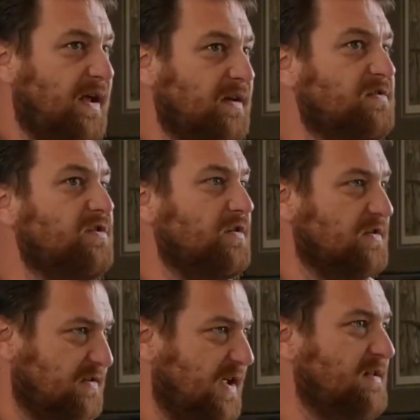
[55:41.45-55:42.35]
in a
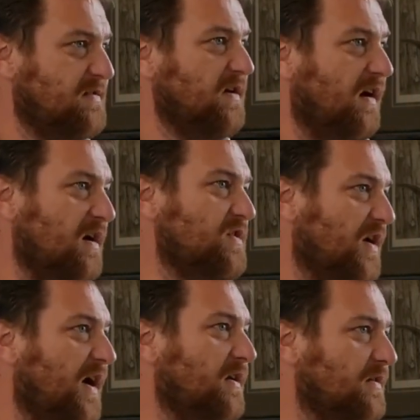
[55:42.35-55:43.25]
certain sense, are
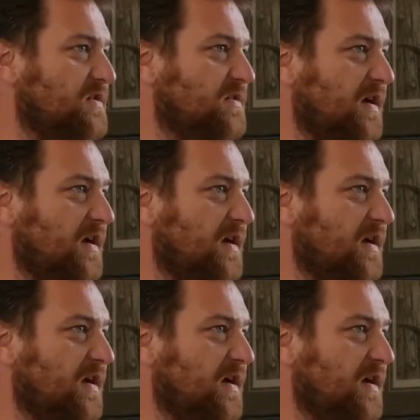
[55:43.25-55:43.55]
childish.